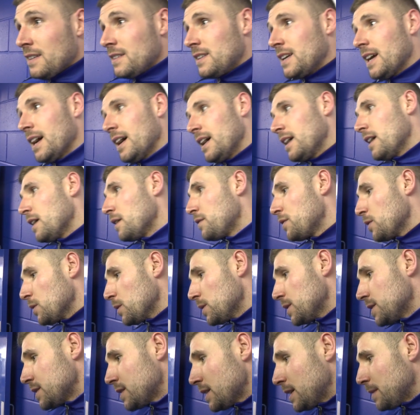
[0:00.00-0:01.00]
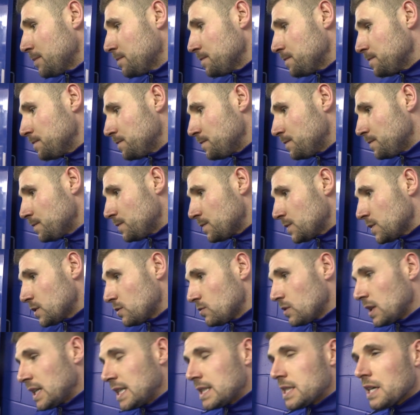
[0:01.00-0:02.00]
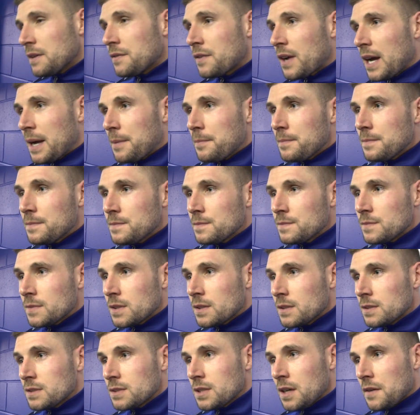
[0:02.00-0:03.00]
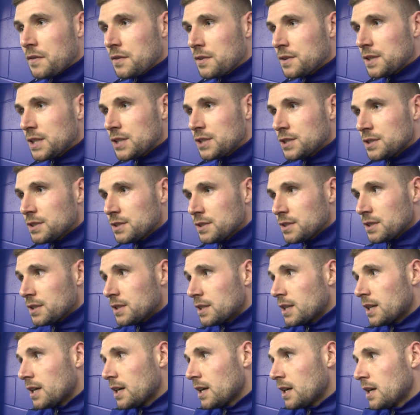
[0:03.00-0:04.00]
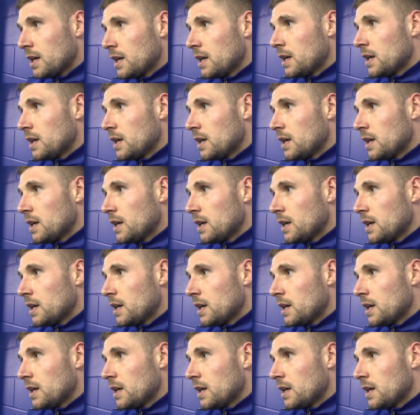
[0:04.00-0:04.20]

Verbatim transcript: Yeah, I thought it was um, a really tough game, tough conditions, and uh,